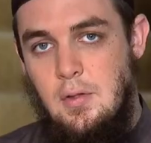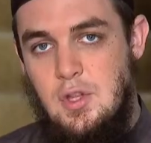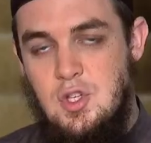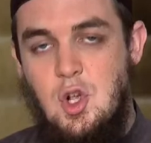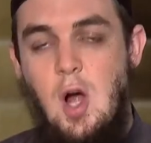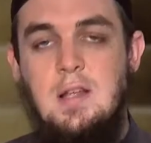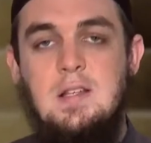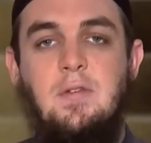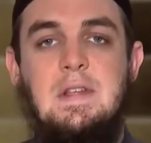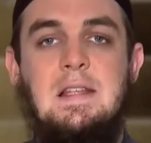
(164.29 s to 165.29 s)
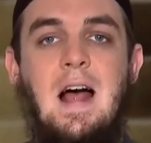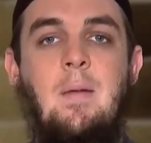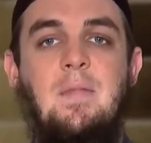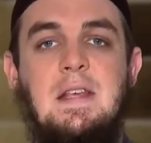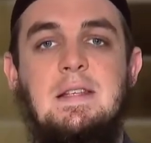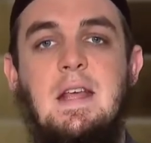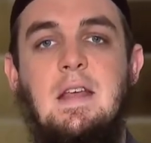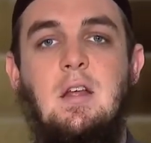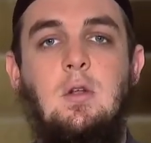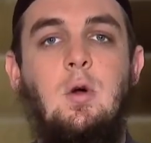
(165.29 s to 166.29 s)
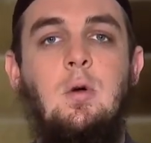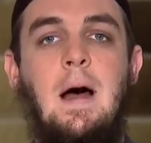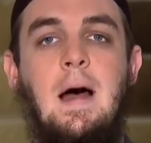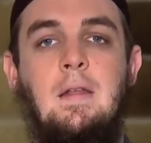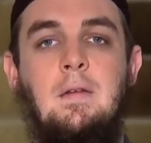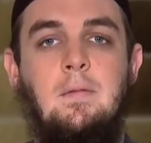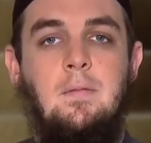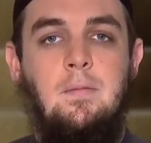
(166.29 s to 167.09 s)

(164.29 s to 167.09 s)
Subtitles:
the scholars of Islam, they say that Luqmaan